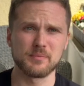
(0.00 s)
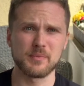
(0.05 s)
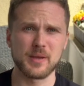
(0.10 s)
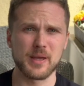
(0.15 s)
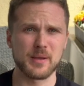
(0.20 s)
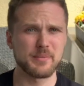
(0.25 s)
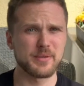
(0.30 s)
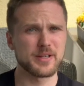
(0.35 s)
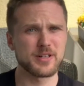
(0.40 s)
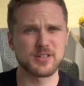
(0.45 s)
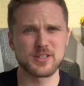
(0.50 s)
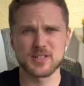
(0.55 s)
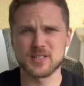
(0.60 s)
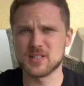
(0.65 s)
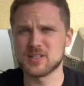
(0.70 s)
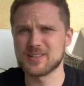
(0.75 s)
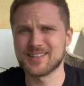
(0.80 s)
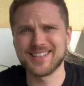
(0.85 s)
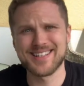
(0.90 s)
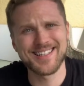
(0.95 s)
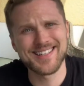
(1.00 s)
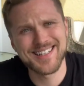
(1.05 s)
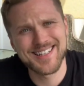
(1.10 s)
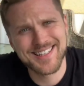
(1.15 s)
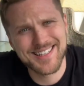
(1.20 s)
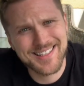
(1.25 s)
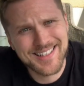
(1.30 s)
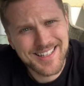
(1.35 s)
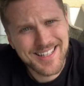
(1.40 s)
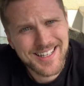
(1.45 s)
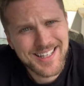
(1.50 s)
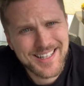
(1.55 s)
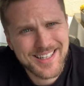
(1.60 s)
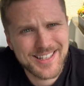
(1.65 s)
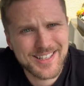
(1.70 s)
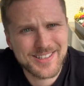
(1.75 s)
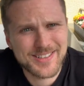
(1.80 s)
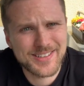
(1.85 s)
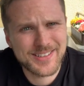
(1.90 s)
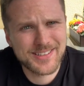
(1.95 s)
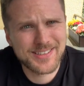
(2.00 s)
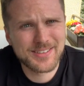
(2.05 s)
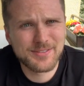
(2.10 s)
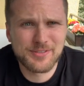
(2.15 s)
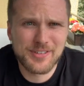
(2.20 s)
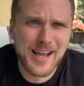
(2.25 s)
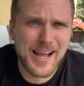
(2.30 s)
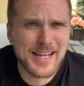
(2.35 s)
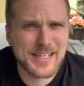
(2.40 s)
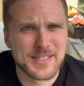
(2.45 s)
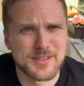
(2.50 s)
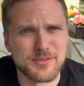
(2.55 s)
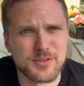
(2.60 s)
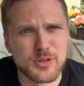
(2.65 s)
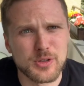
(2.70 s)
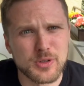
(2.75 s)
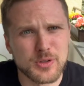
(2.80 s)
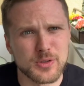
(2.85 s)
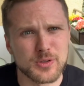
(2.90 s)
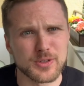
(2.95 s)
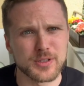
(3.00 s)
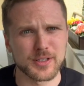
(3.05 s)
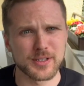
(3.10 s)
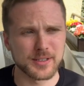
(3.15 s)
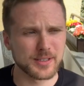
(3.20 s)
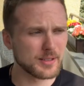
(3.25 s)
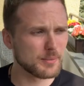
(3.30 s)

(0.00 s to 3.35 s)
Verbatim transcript: Maybe you're still eating the fast food and